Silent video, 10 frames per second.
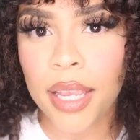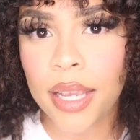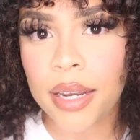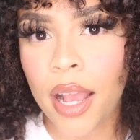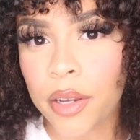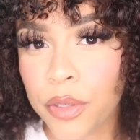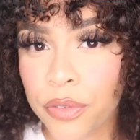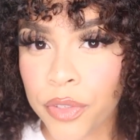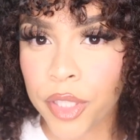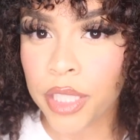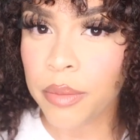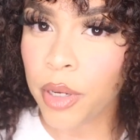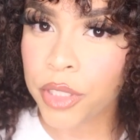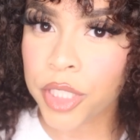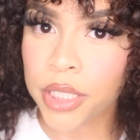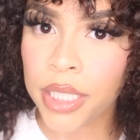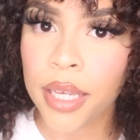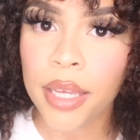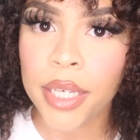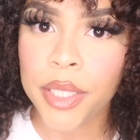and how you feel emotionally.